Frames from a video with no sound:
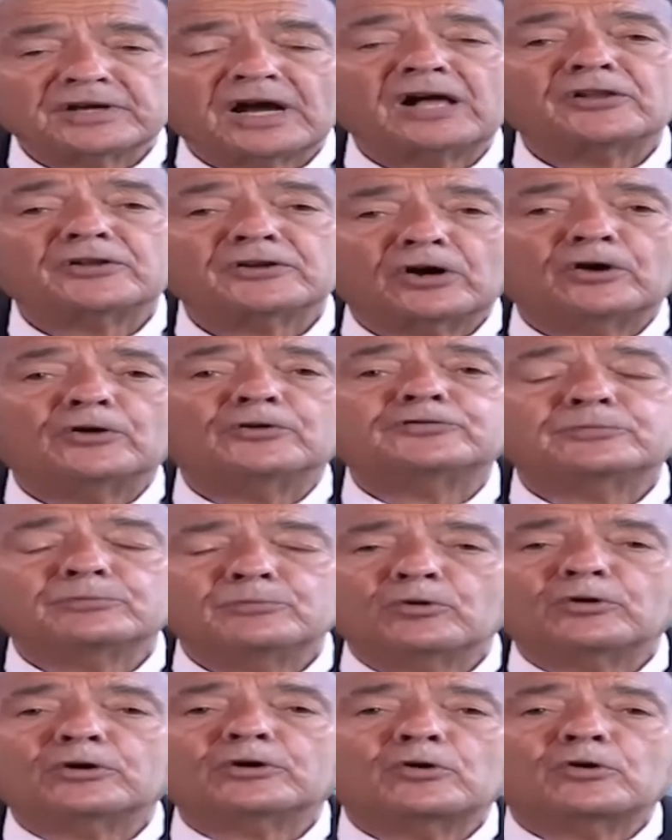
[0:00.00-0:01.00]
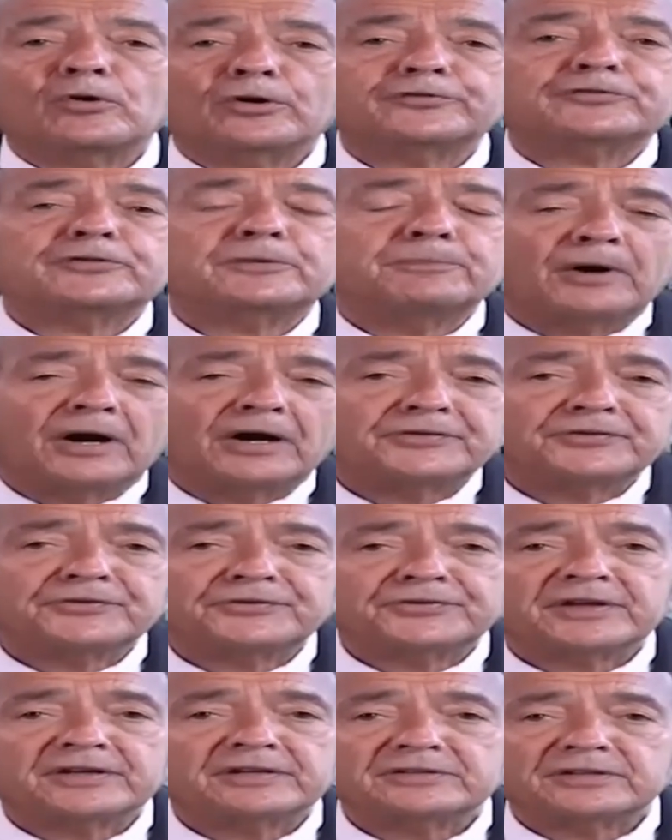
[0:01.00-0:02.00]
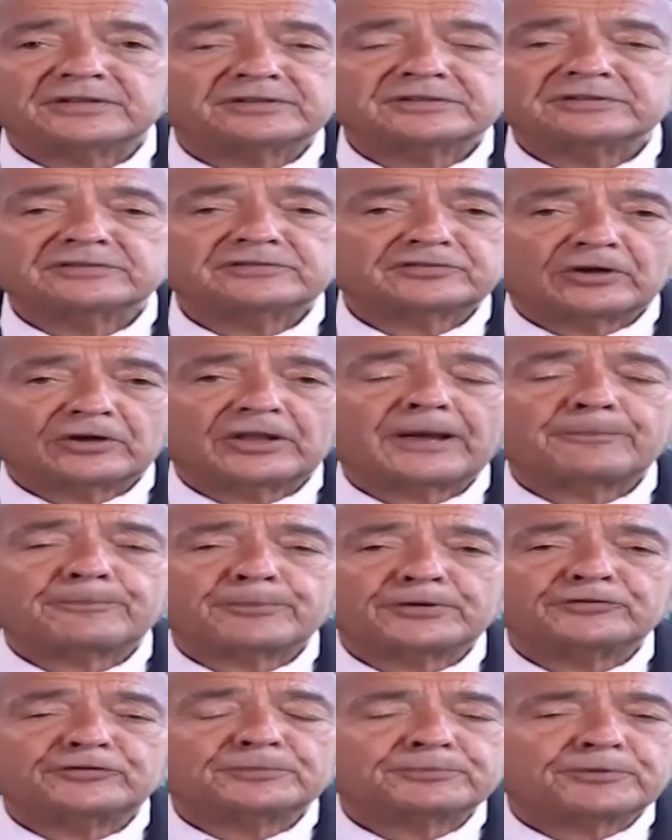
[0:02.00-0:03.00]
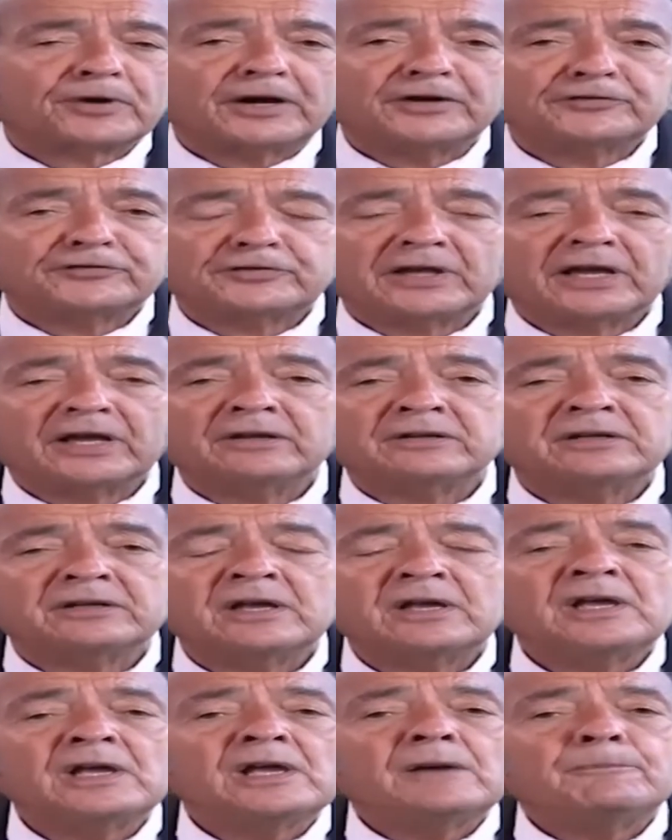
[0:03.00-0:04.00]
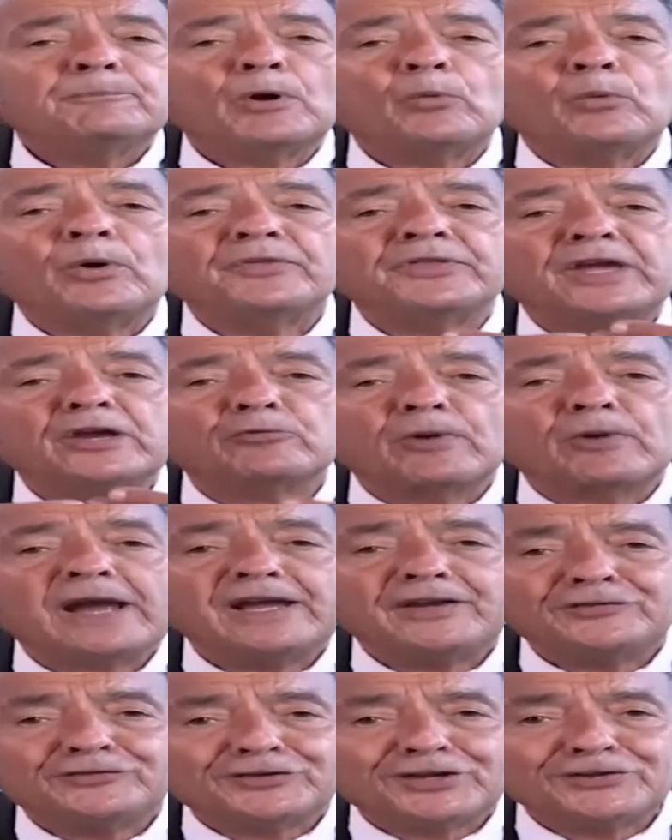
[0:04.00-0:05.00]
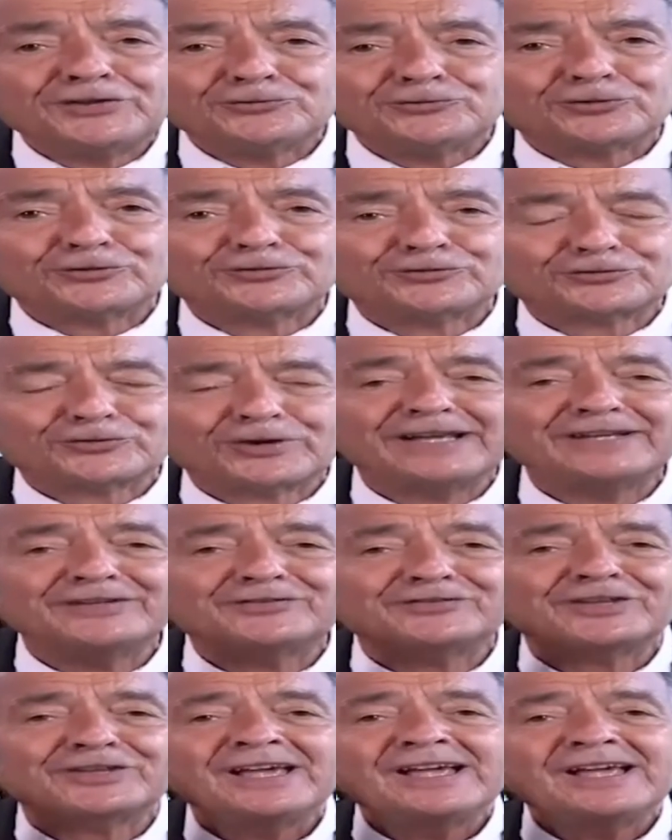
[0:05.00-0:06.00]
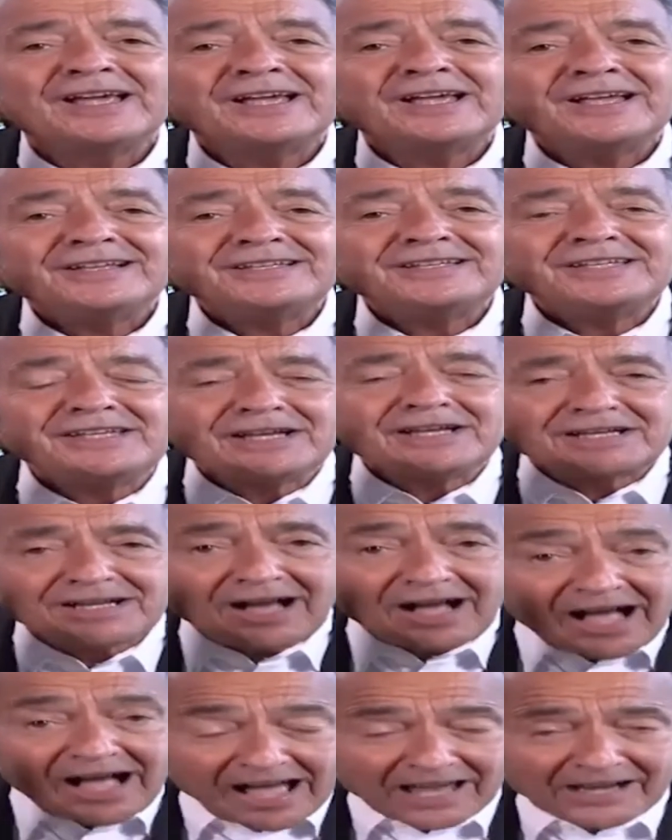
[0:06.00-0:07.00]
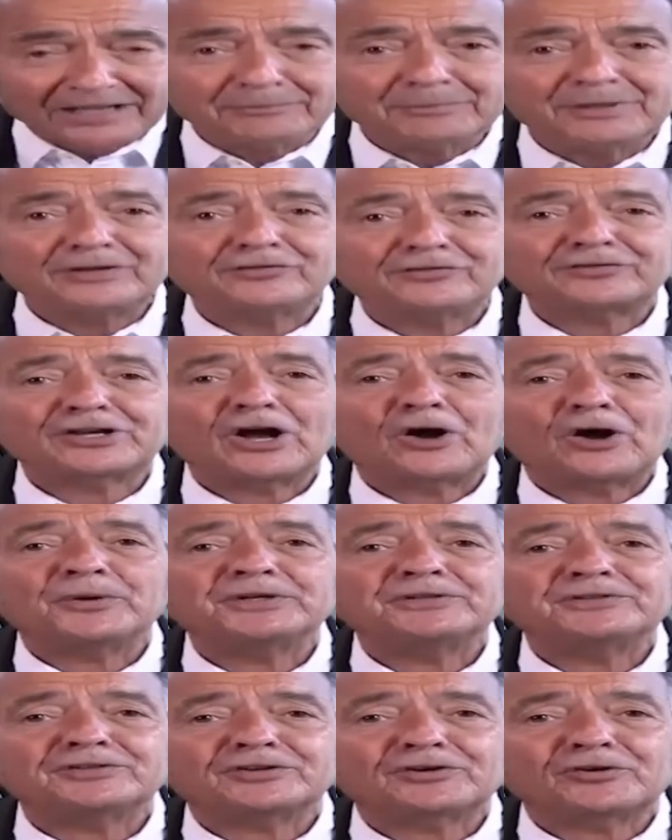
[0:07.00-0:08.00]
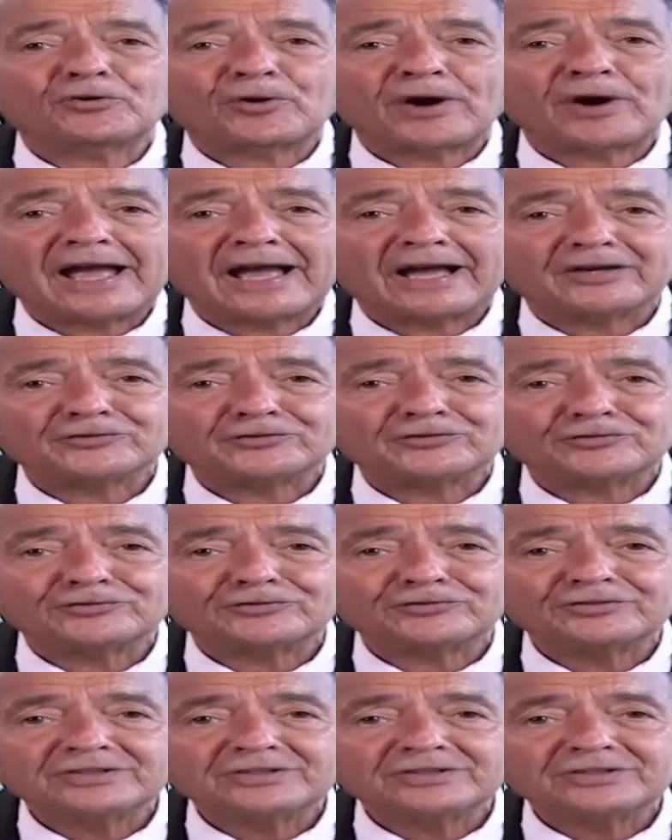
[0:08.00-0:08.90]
goes, the more it costs to buy the thing. So that brings the price down. But when they raise interest rates, the economy is going to crash.